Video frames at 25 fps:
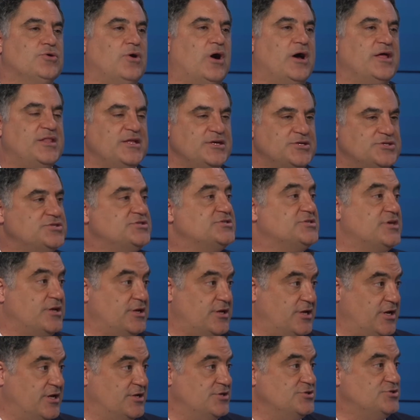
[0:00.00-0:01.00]
I think she's
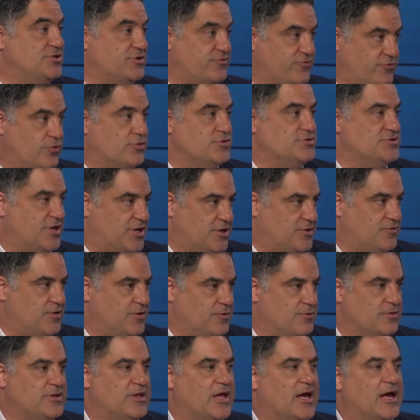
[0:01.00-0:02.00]
unhinged. Of course, I agree
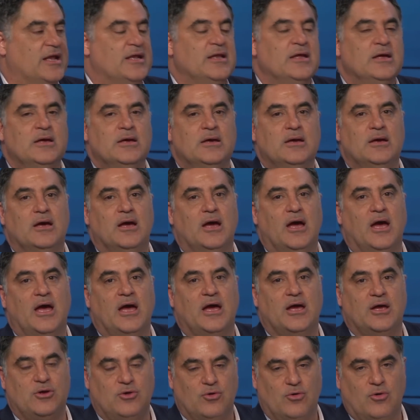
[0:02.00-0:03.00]
mm-hmm. with that.
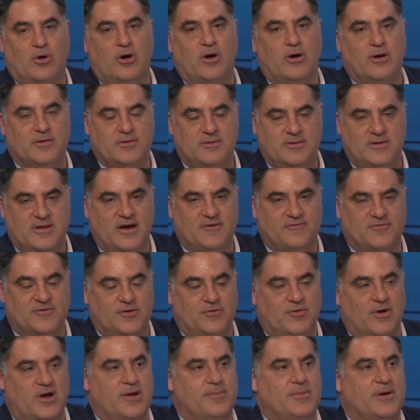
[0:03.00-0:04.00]
Mm-hmm. You're
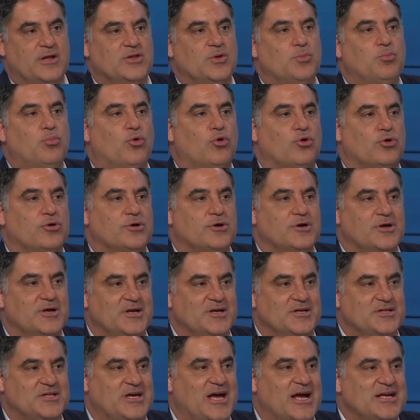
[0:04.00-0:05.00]
definitely right about the border.
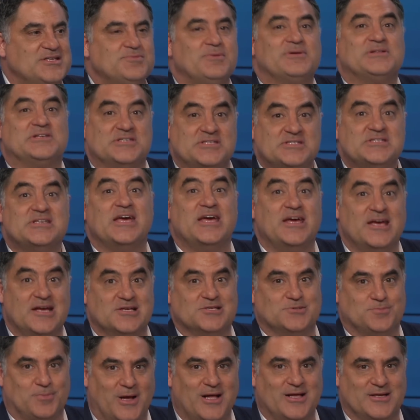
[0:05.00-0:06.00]
The guy's about to say
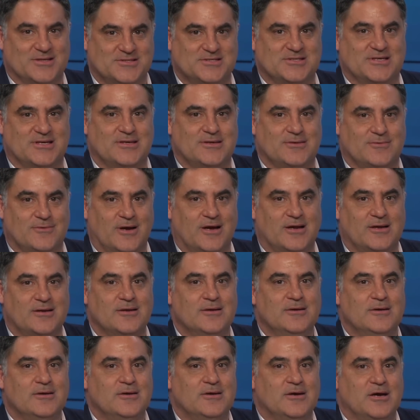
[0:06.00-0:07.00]
his policy, right?
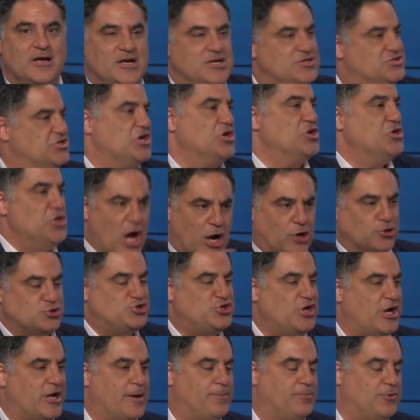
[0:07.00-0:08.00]
He's like, no,
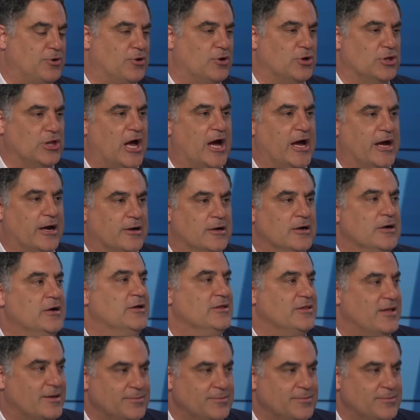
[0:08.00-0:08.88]
shut up, you're a liar. Let